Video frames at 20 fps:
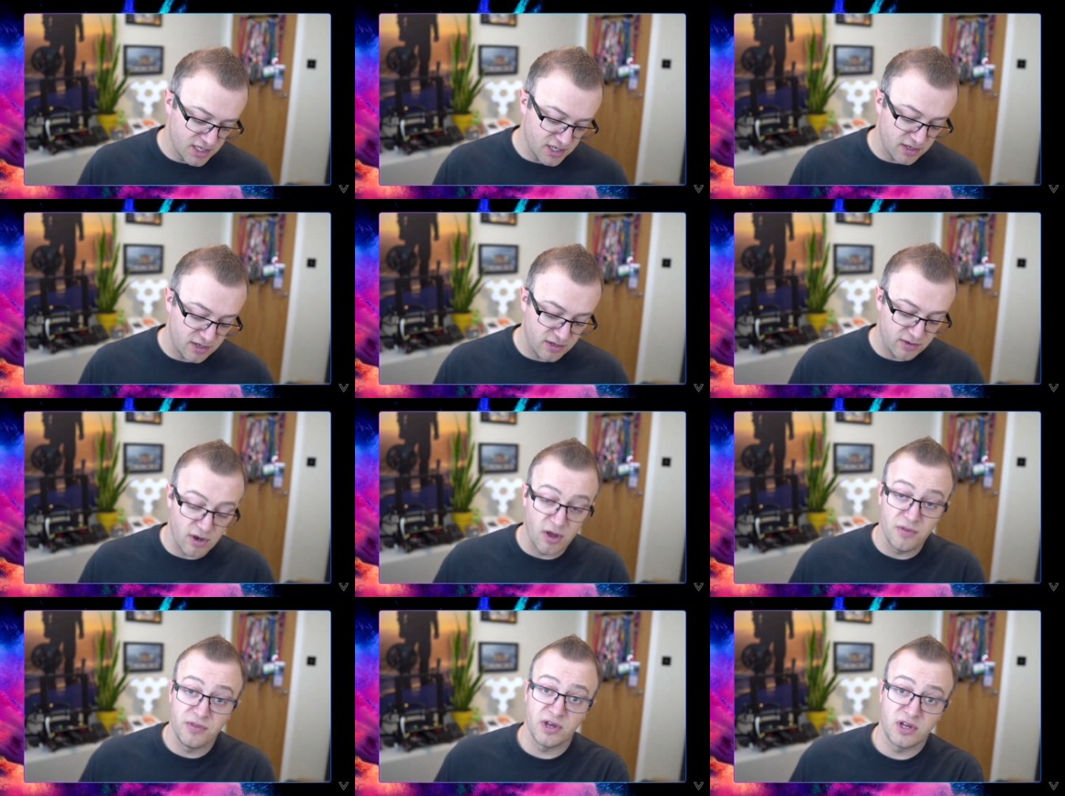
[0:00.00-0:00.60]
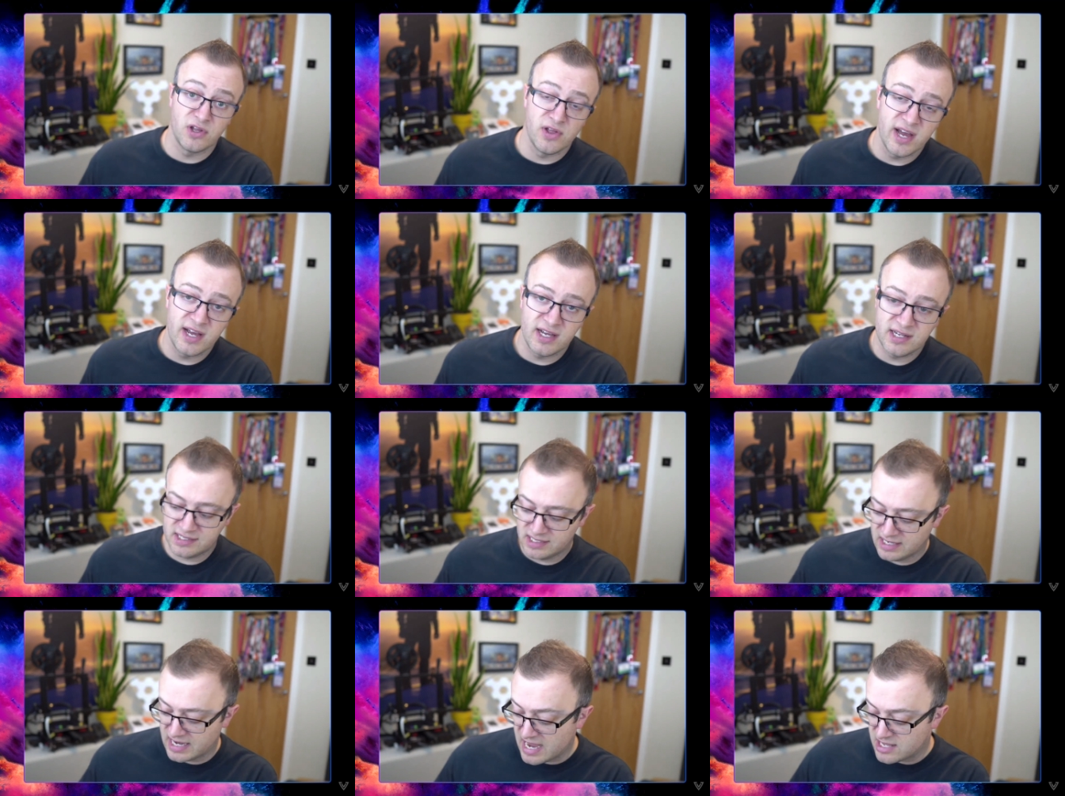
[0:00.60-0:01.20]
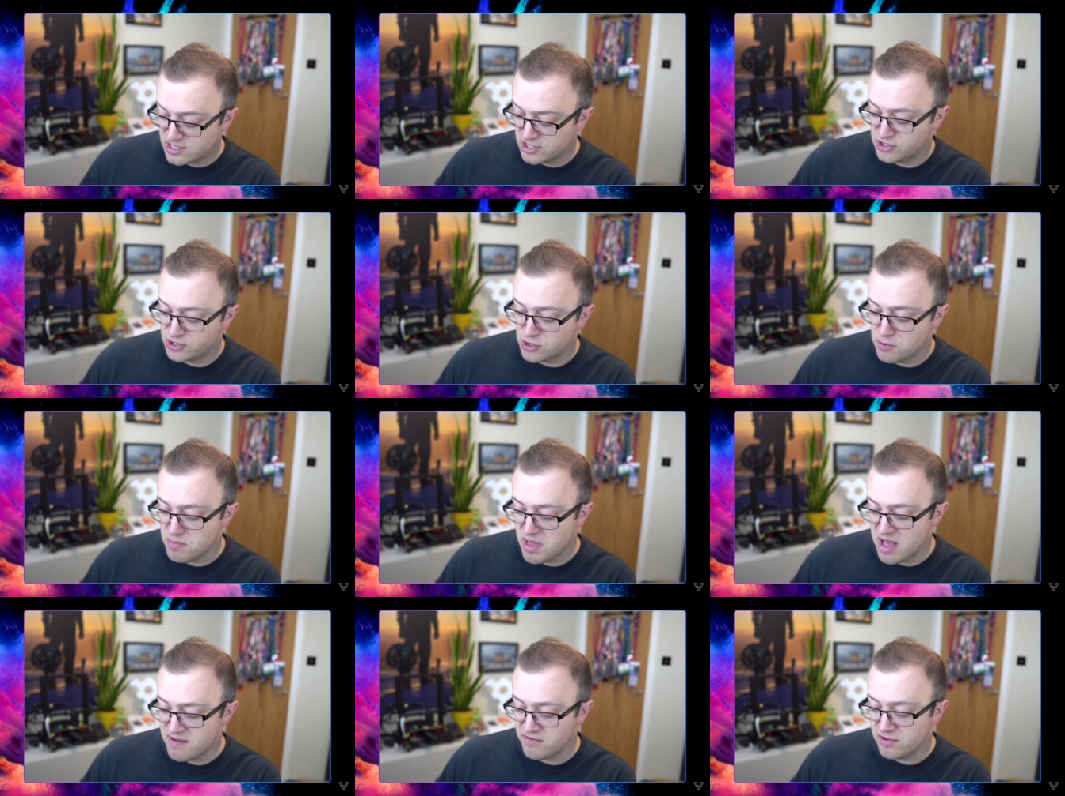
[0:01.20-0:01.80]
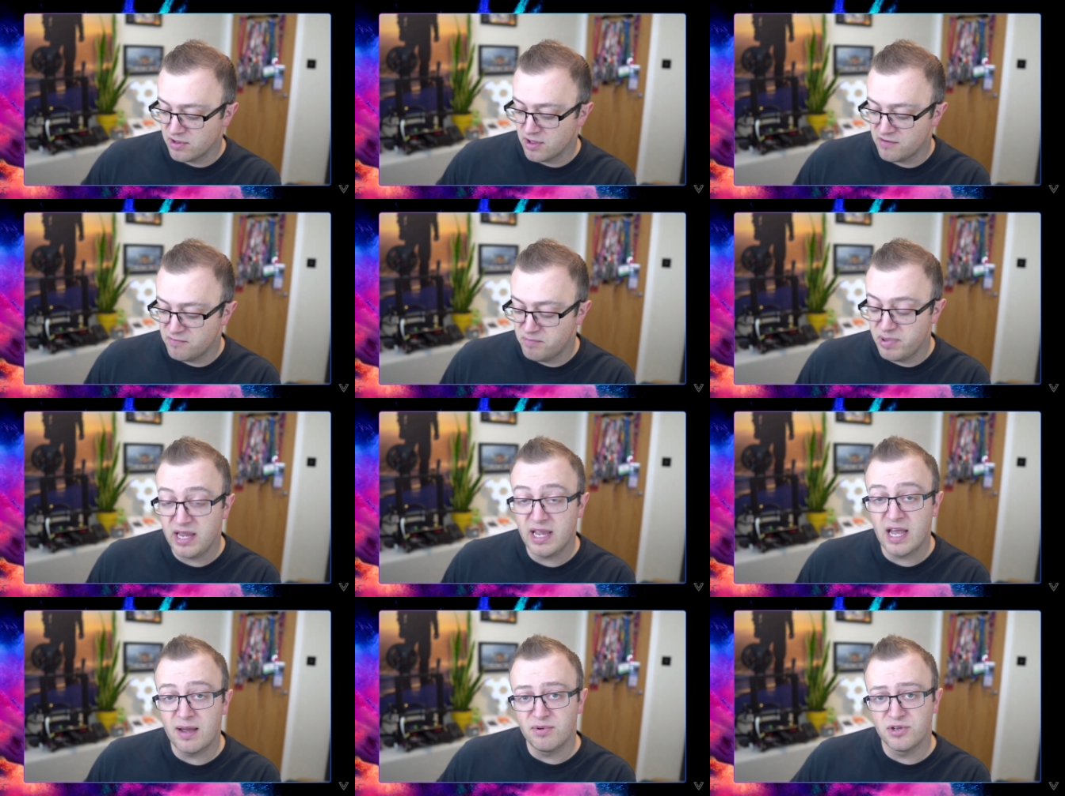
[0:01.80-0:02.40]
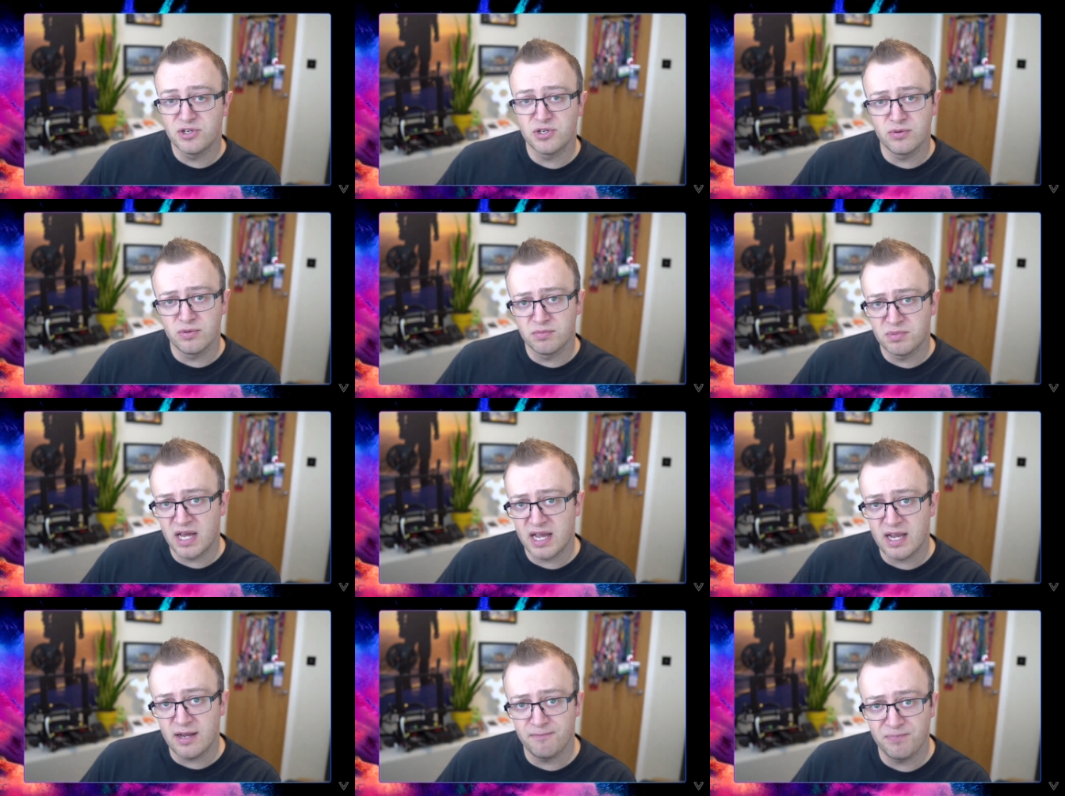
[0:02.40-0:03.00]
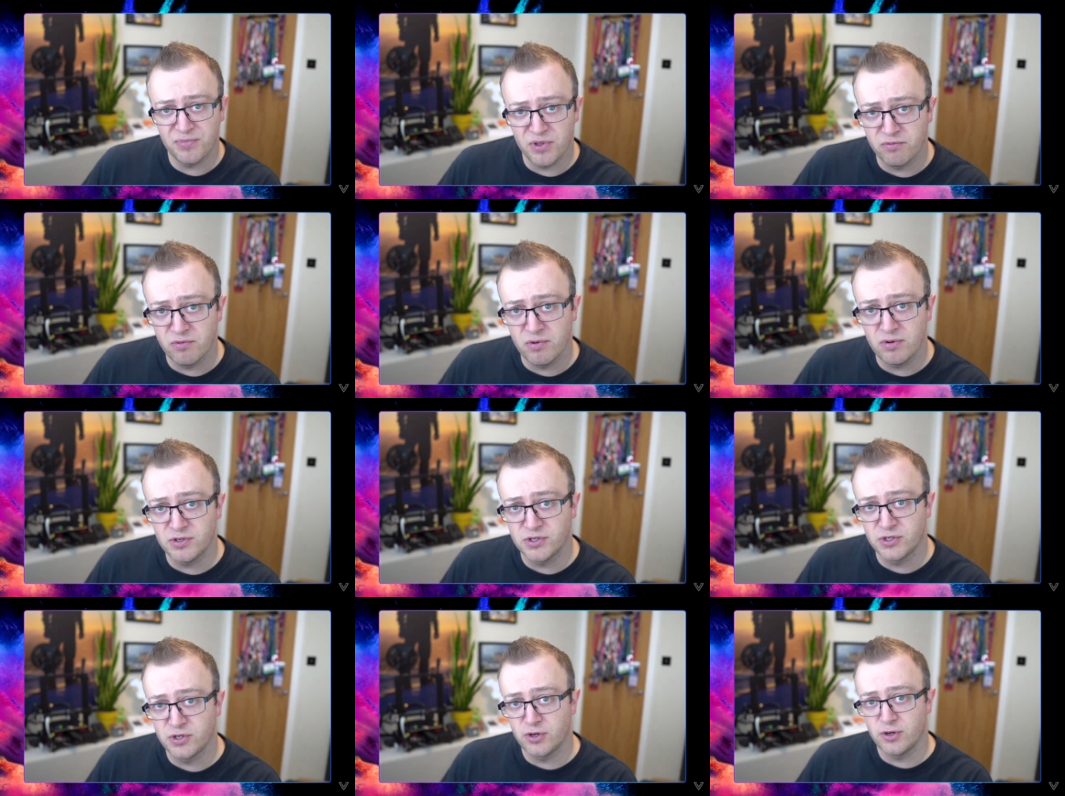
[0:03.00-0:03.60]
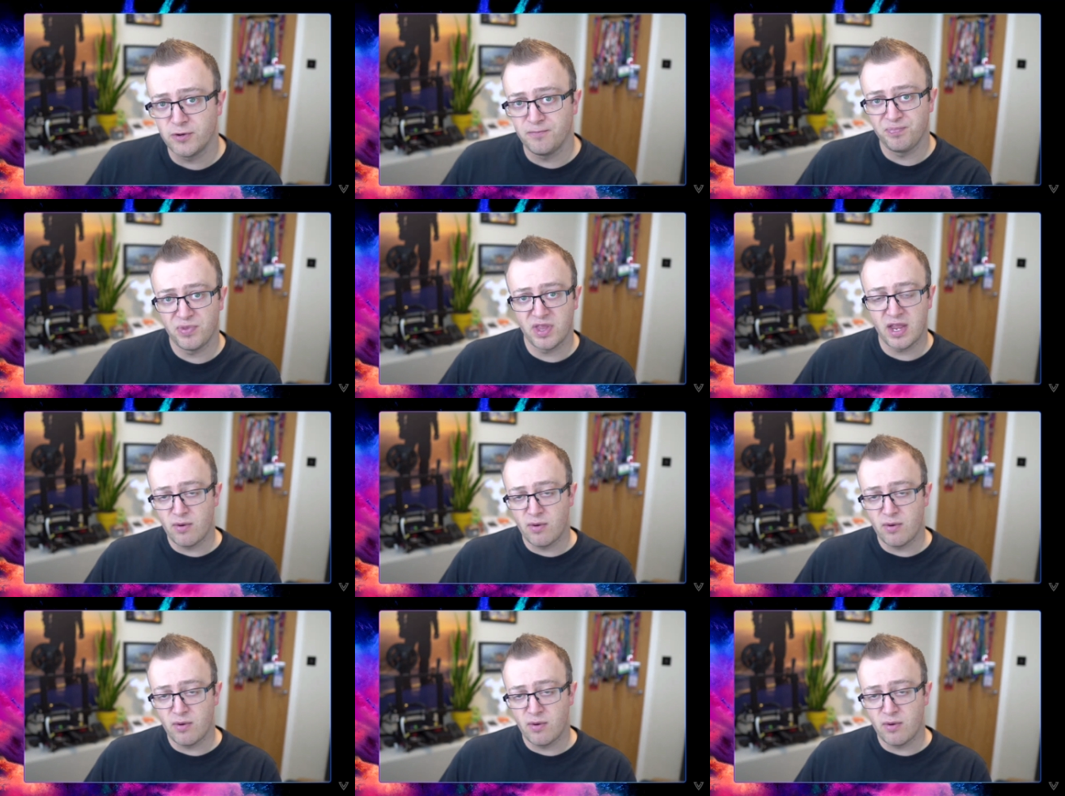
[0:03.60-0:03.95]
on the clients, to get to some level of being able to update the root store.